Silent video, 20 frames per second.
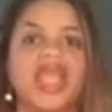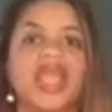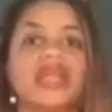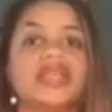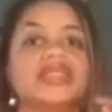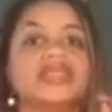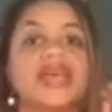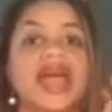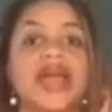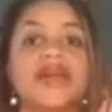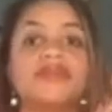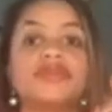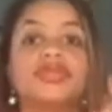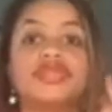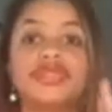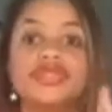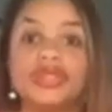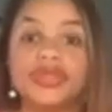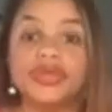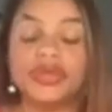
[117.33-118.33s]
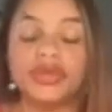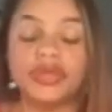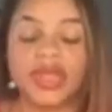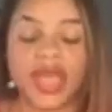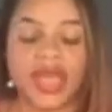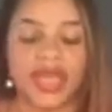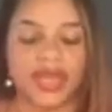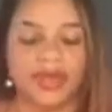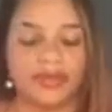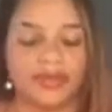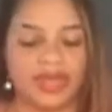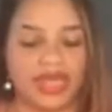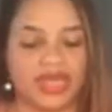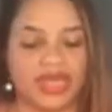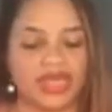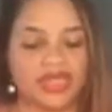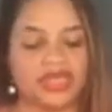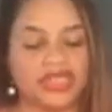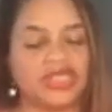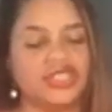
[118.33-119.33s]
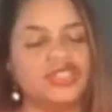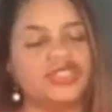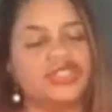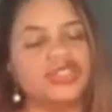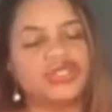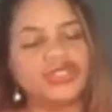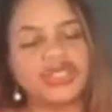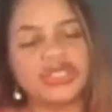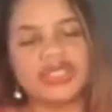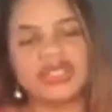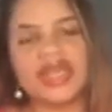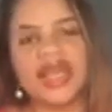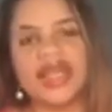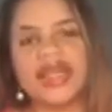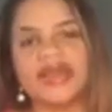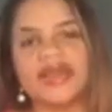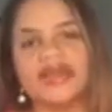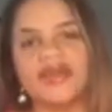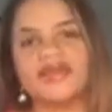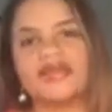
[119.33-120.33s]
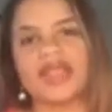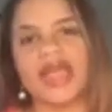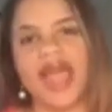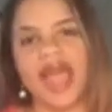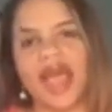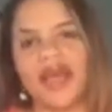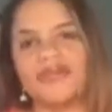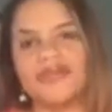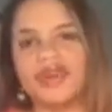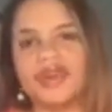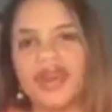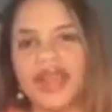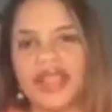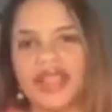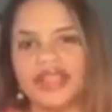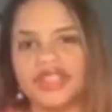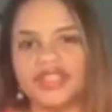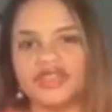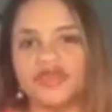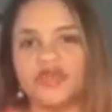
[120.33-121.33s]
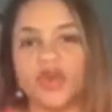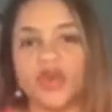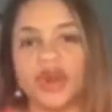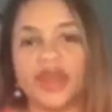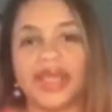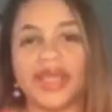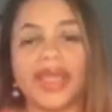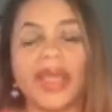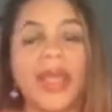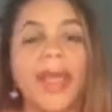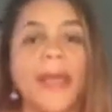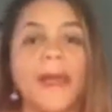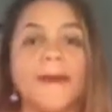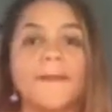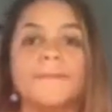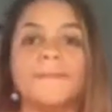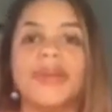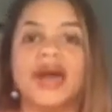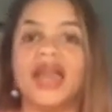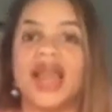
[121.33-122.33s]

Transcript: Type 2 diabetes is usually diagnosed after age 40, but